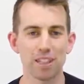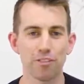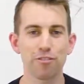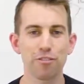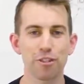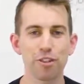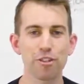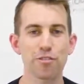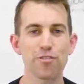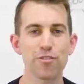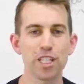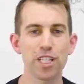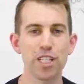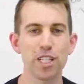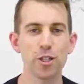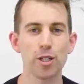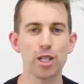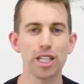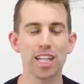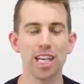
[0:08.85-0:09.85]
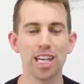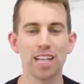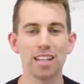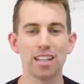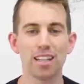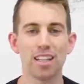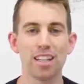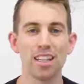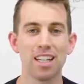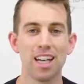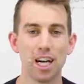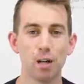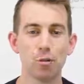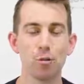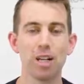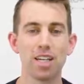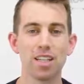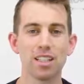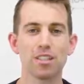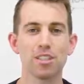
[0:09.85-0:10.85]
In the first video, again, I
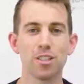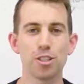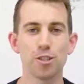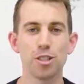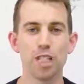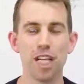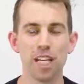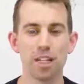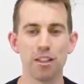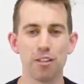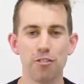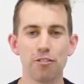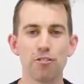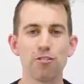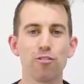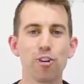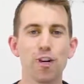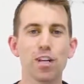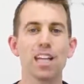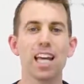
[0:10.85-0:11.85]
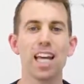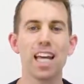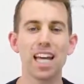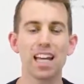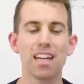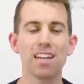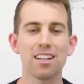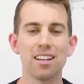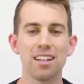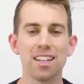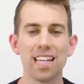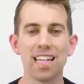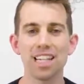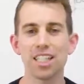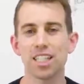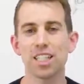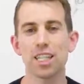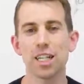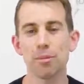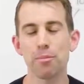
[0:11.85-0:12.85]
went into kind of the front end
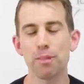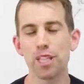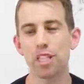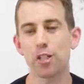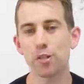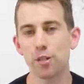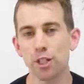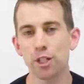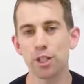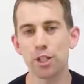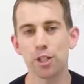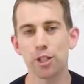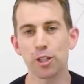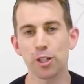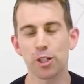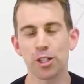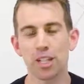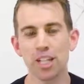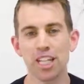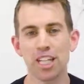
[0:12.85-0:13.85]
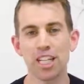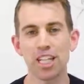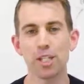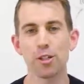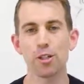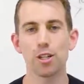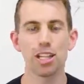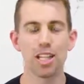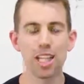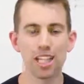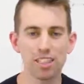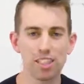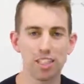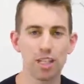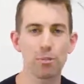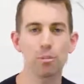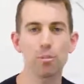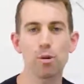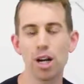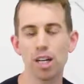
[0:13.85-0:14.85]
income that you can earn
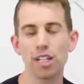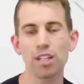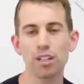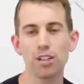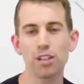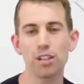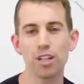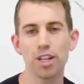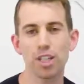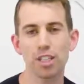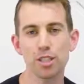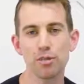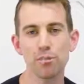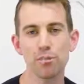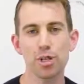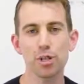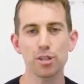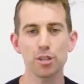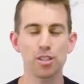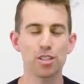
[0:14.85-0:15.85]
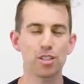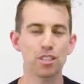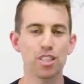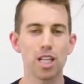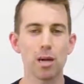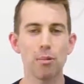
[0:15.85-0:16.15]
utilizing our product introduction bonuses,